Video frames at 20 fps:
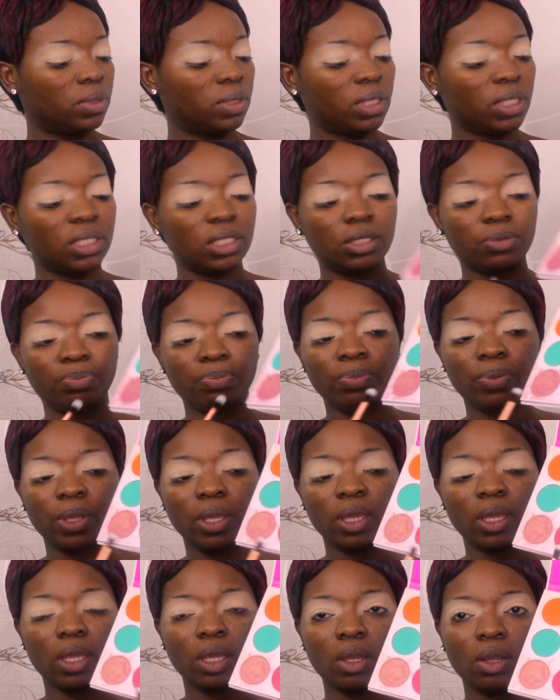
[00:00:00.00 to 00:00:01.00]
this
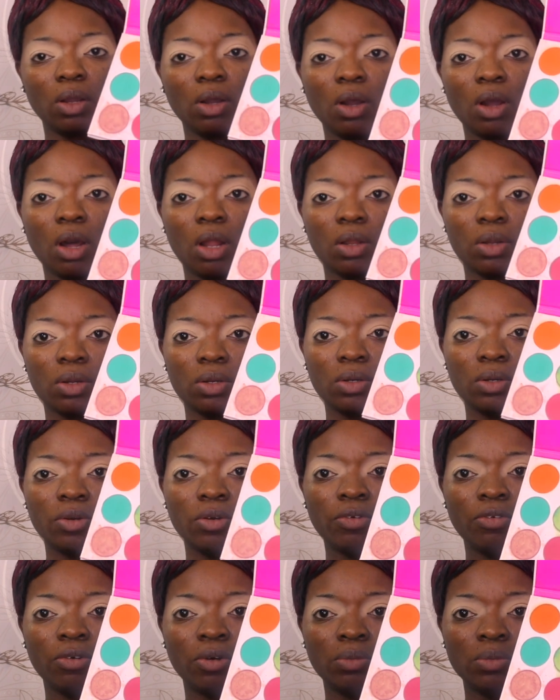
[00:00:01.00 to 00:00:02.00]
pink color
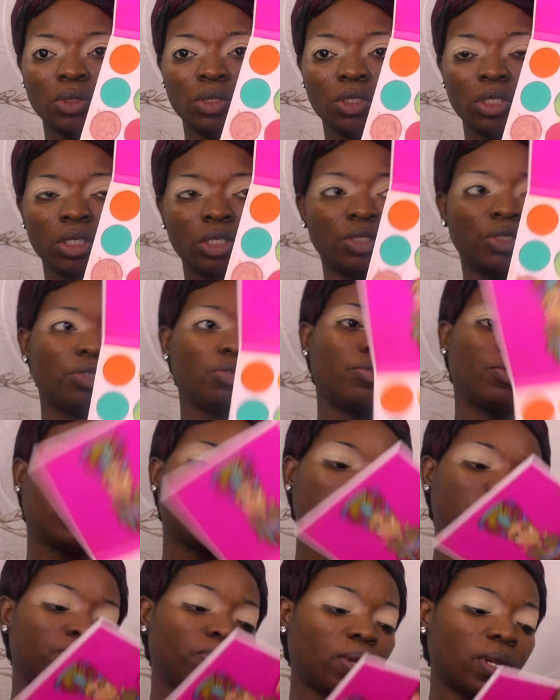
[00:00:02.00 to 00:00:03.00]
from the
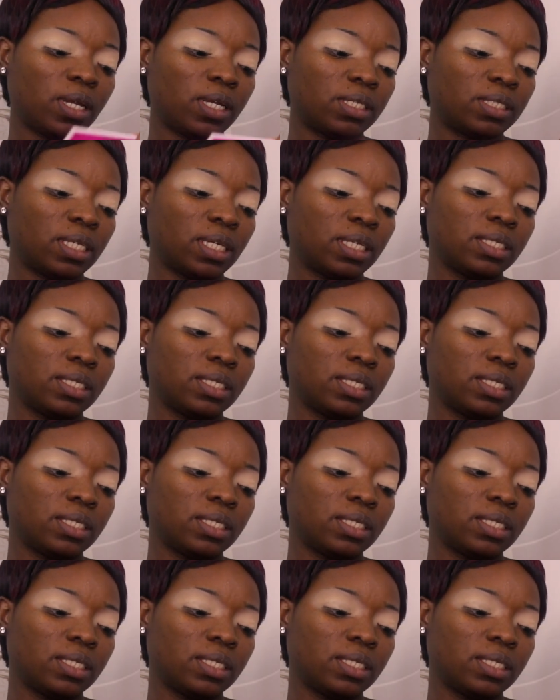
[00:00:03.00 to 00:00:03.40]
Juvia's place,